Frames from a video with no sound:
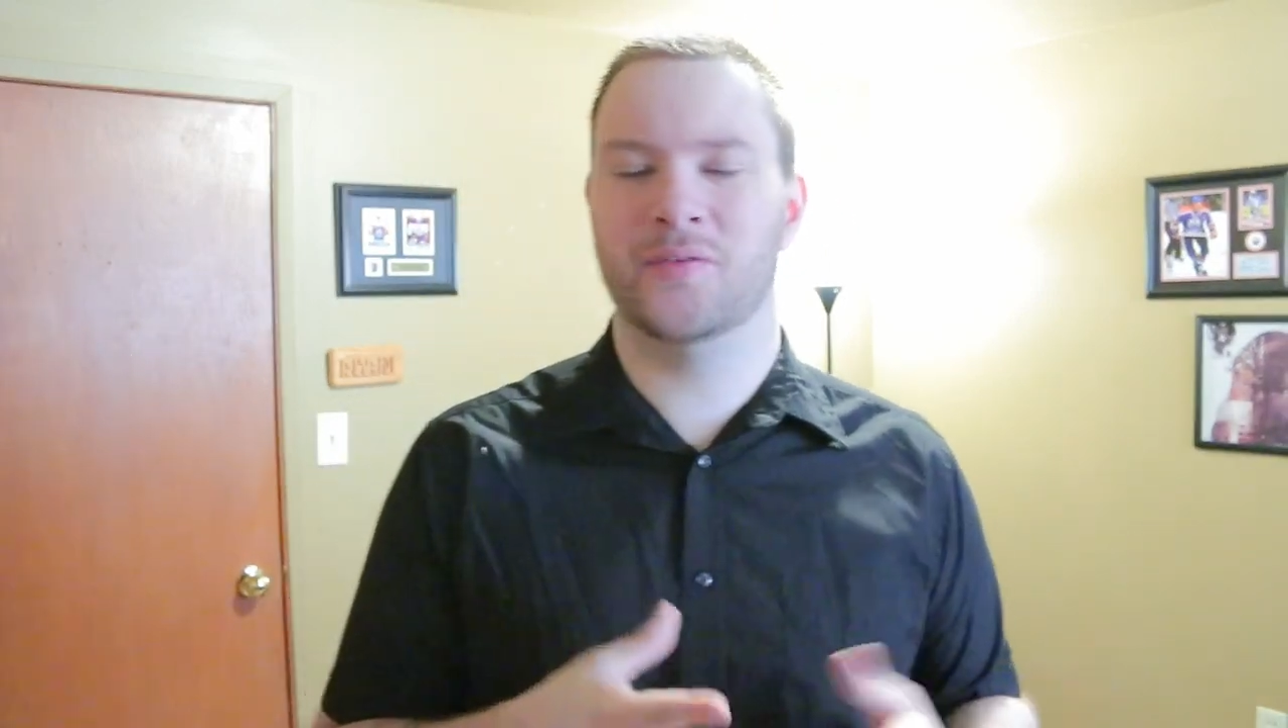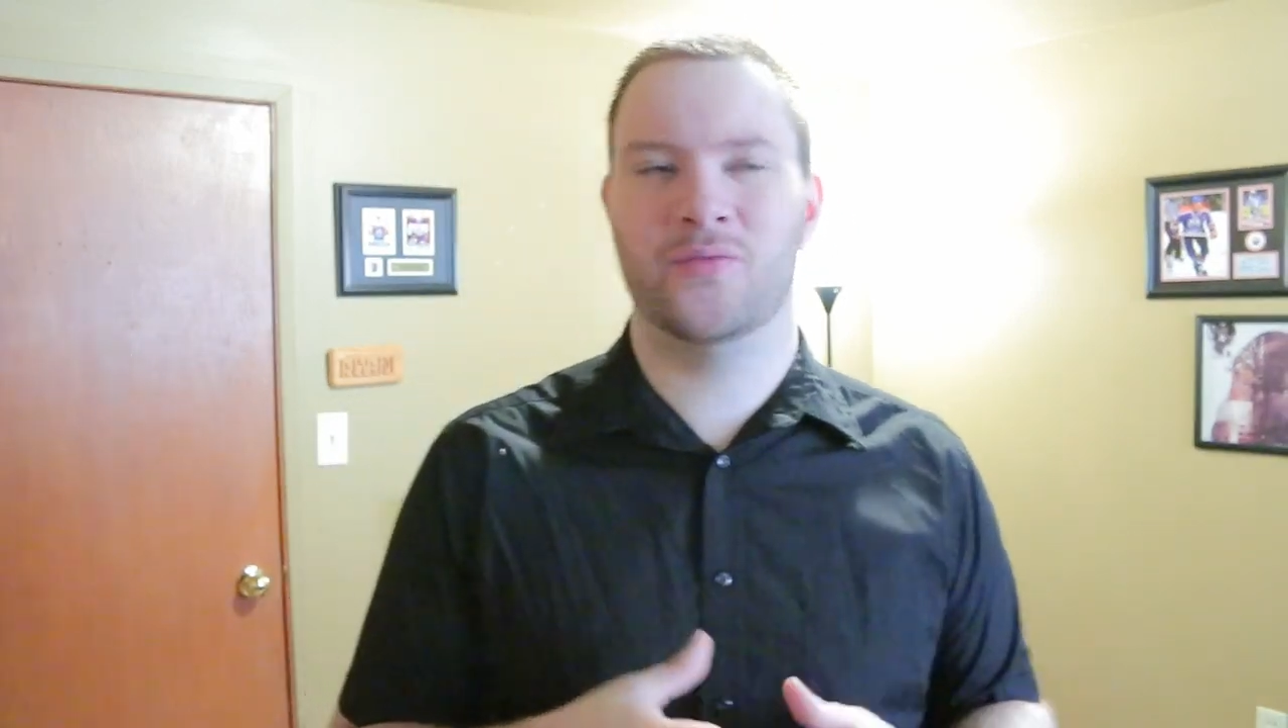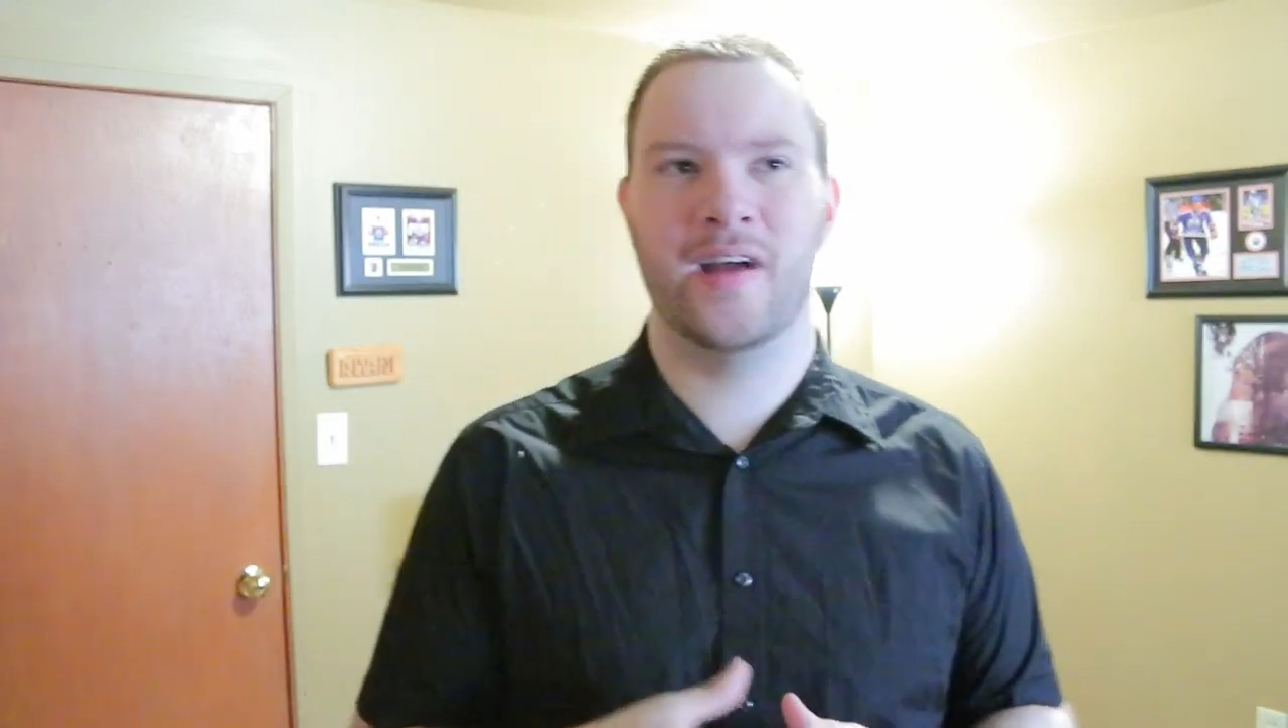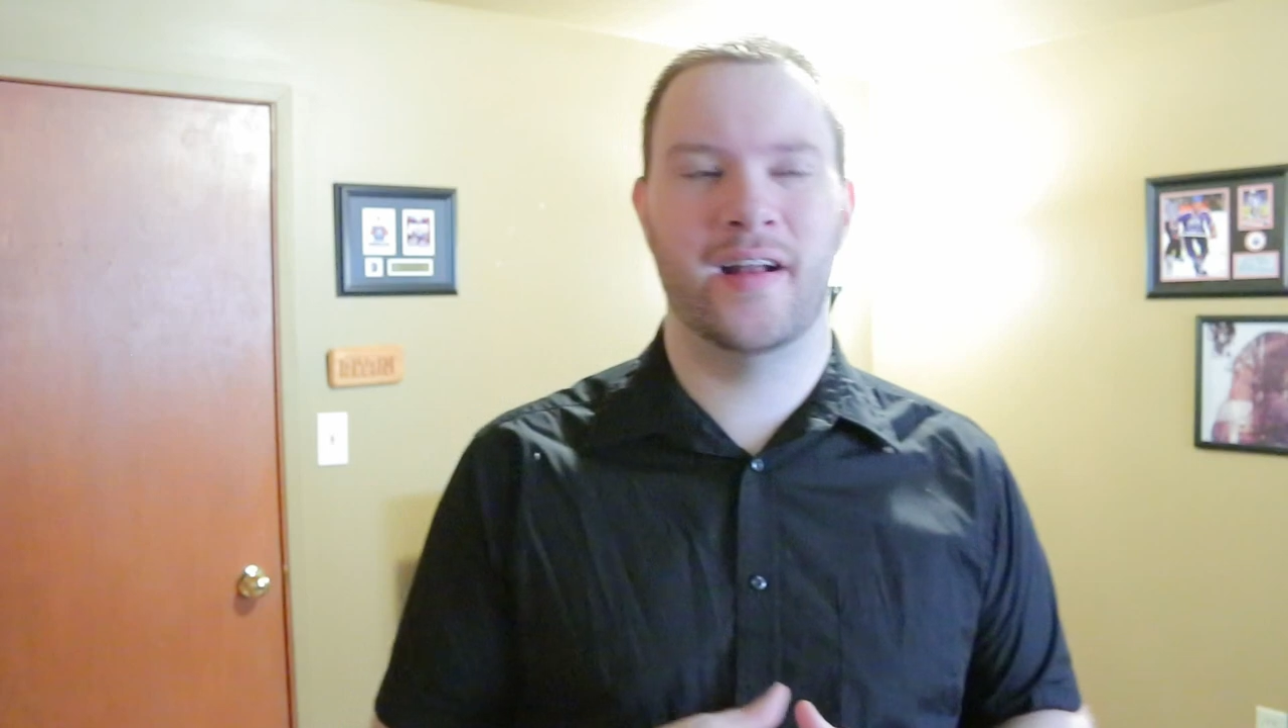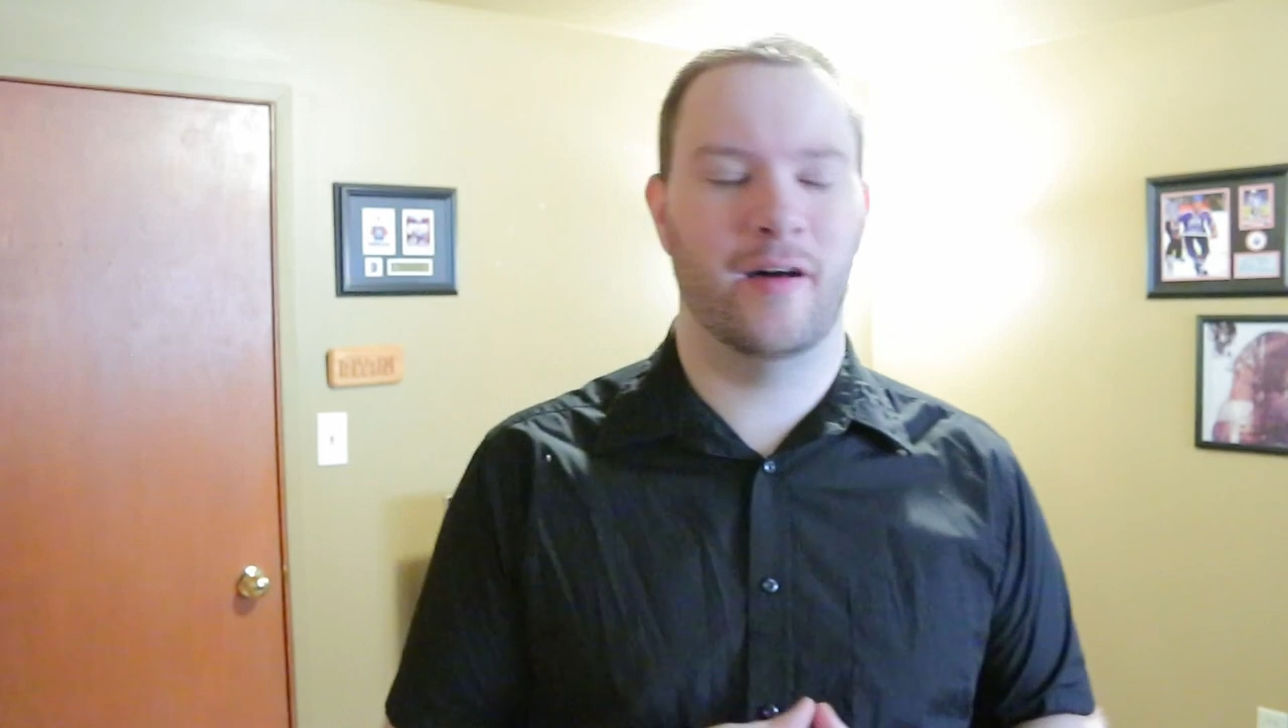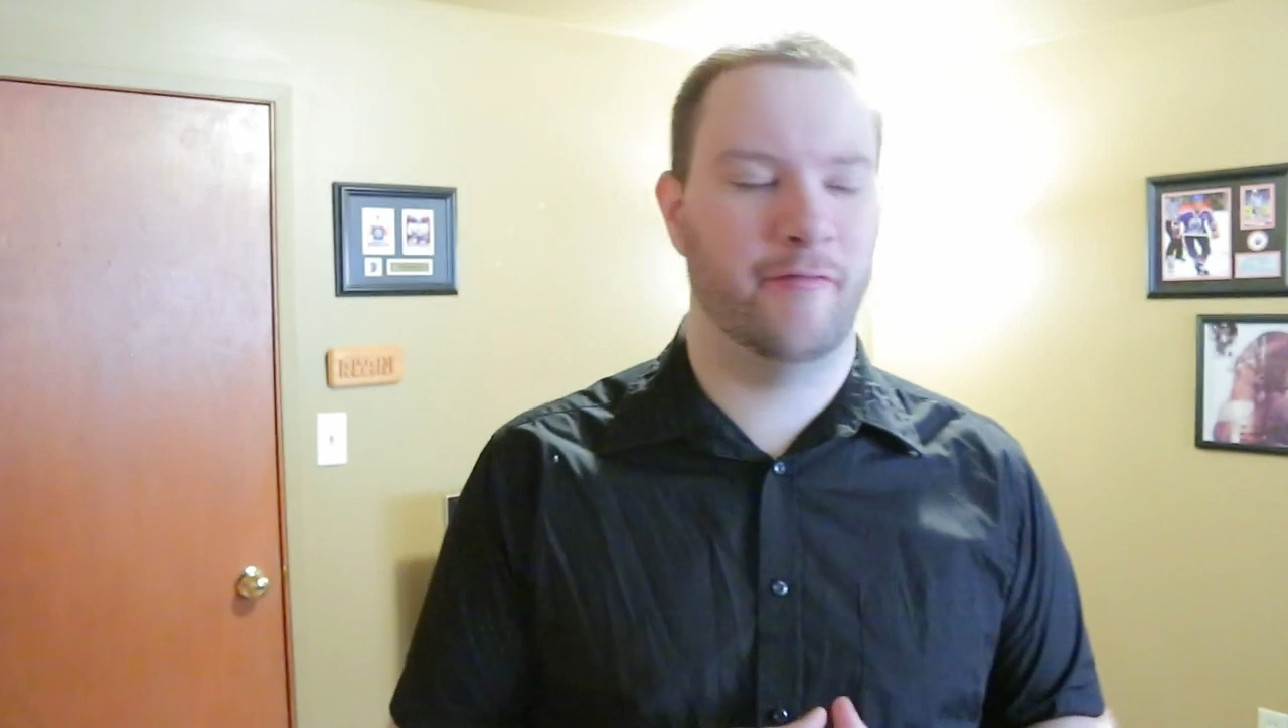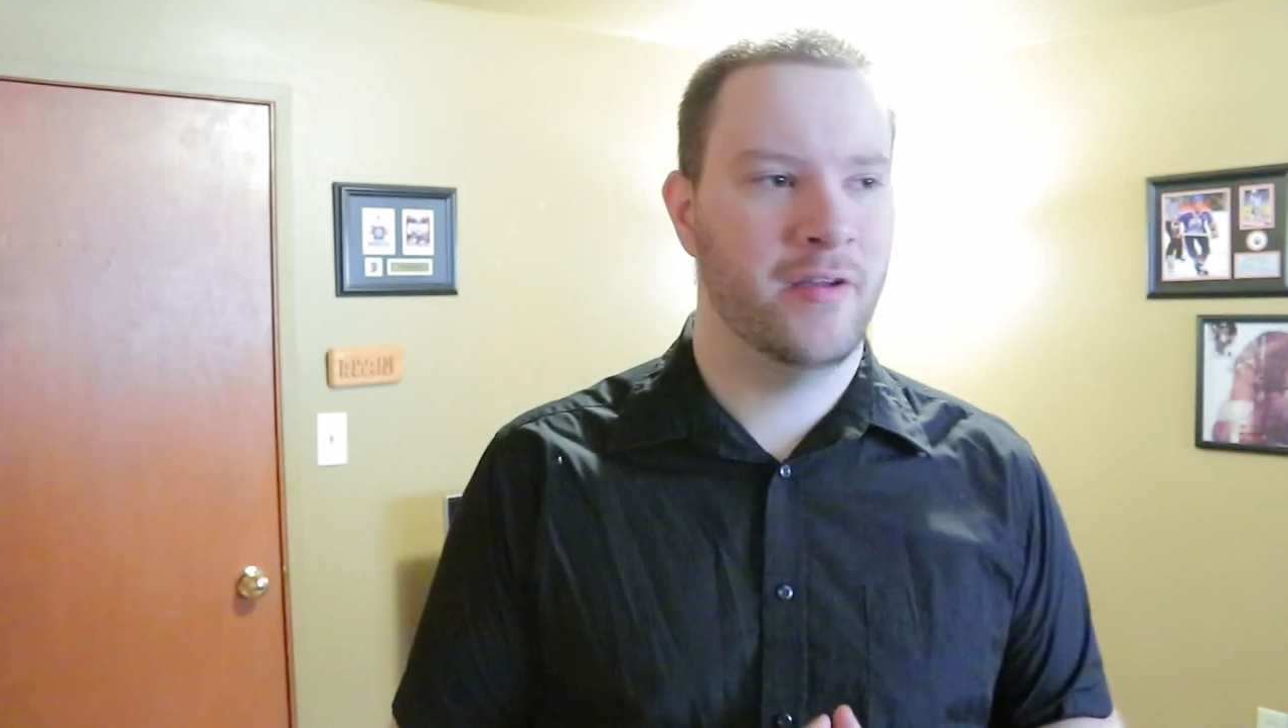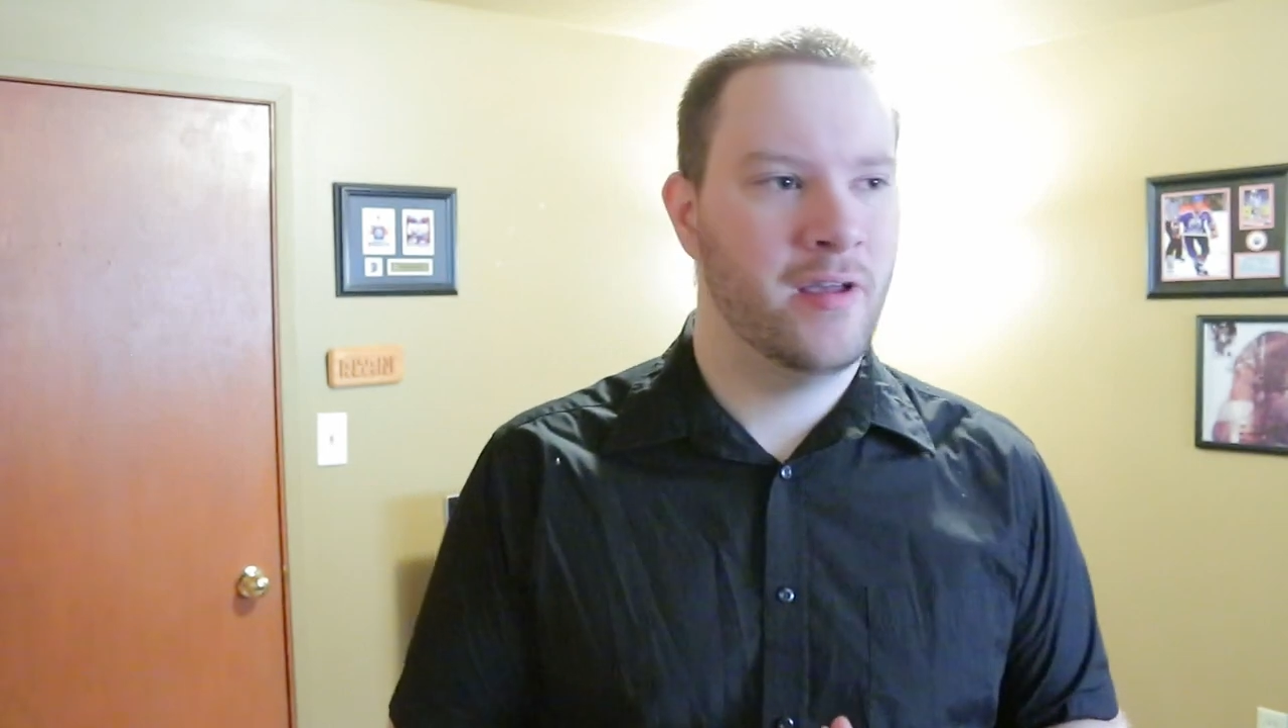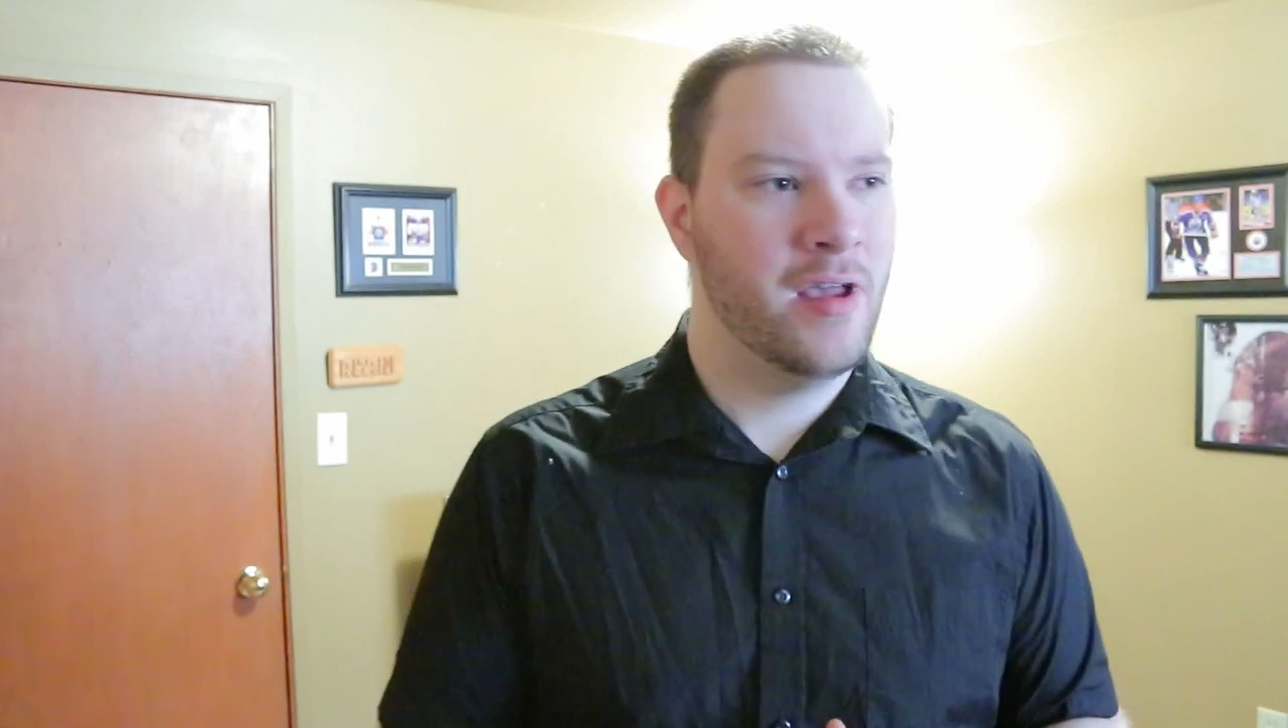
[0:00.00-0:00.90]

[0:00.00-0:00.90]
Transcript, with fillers: afraid of.